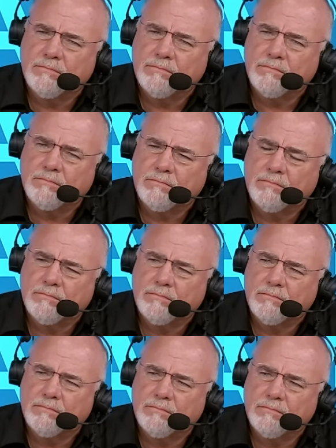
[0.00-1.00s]

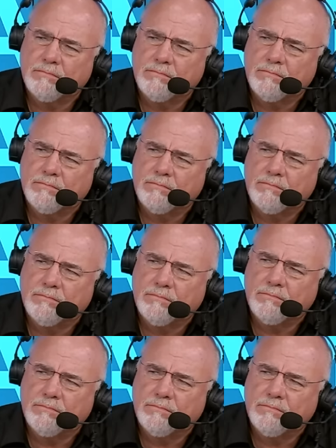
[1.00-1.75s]
Nobody speaks.